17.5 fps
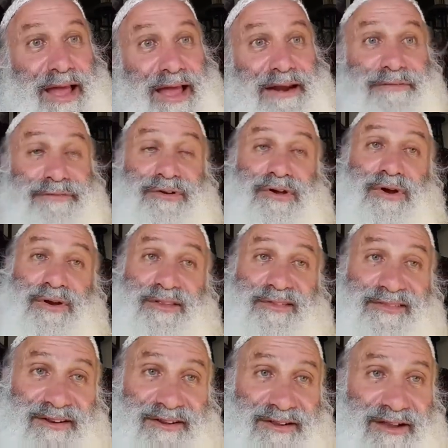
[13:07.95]
And if you go to the
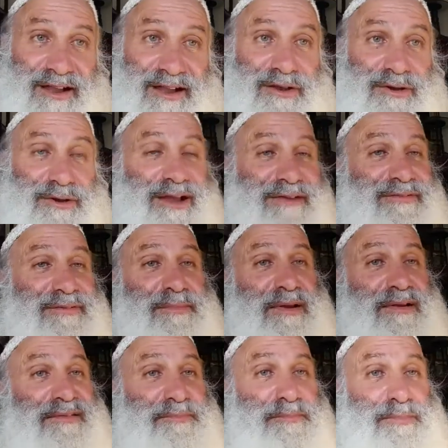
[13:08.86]
synagogue, you have
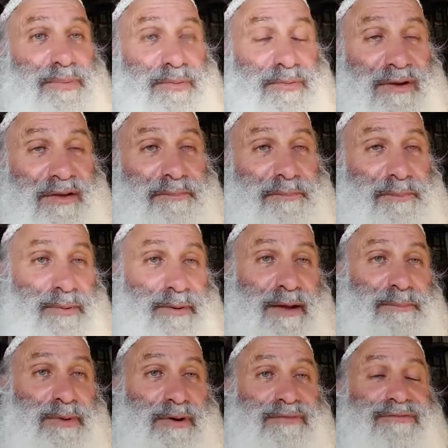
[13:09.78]

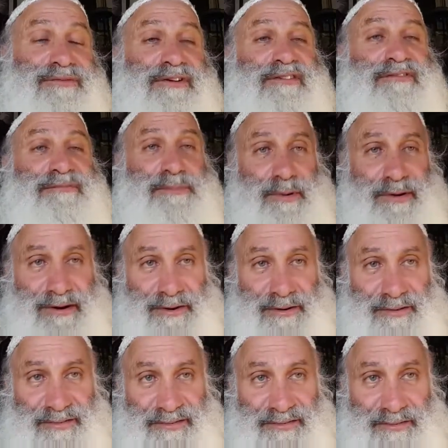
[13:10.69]
a book full of
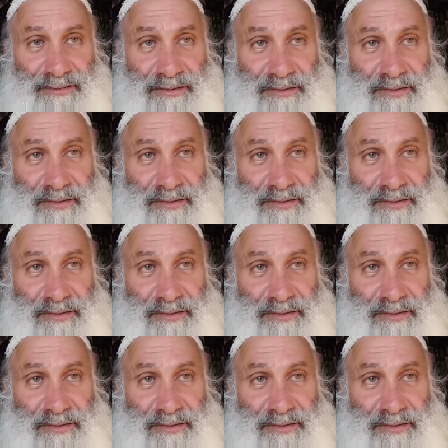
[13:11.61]
prayers.